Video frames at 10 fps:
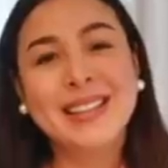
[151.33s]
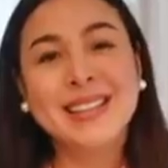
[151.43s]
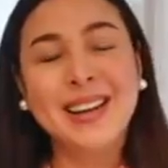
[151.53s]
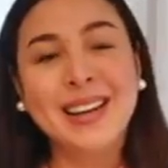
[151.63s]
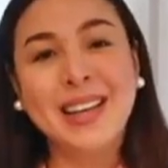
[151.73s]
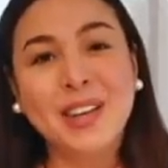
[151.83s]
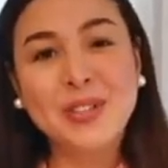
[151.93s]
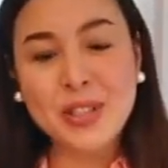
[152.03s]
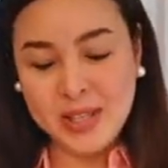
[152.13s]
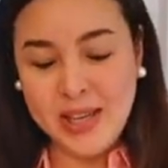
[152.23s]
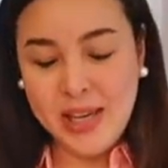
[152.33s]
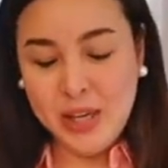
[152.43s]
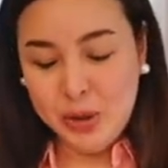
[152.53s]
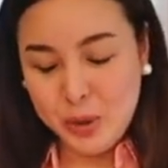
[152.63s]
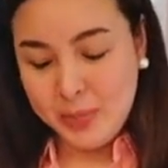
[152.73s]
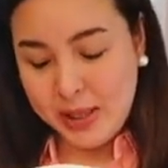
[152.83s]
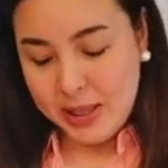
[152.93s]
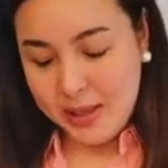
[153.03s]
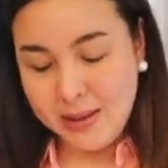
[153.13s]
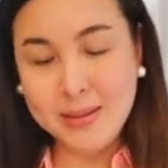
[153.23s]
These are gifts to
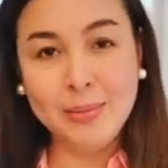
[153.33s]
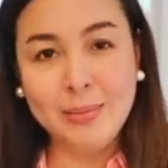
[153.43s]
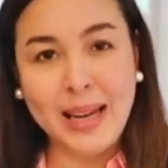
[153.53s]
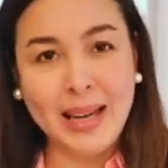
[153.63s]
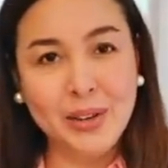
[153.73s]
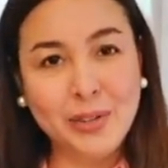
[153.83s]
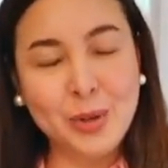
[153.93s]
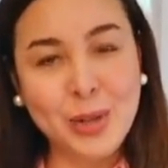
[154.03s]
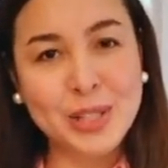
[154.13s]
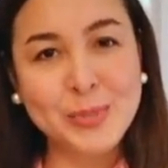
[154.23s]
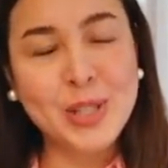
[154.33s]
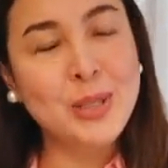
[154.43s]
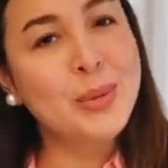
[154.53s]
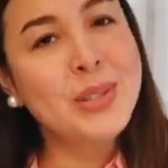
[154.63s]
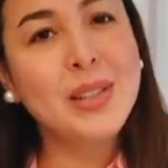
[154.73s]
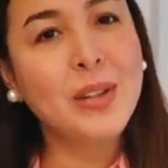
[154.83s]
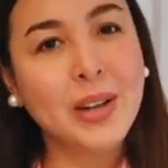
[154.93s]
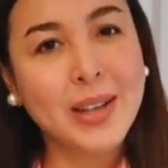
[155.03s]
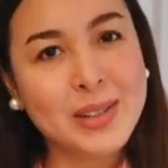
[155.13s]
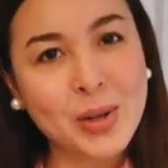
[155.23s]
me by, of course, Miss Lucy
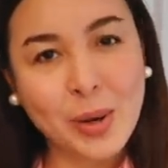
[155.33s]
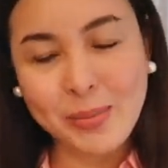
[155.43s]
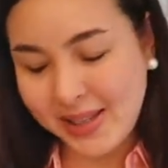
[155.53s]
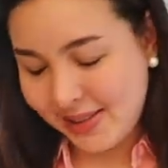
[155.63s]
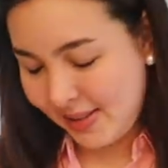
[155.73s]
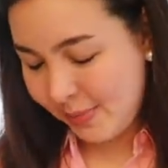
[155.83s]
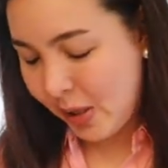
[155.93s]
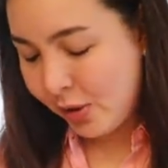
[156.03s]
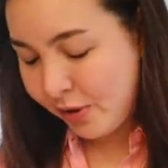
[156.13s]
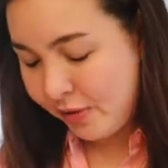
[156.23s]
Torres Gomez, my good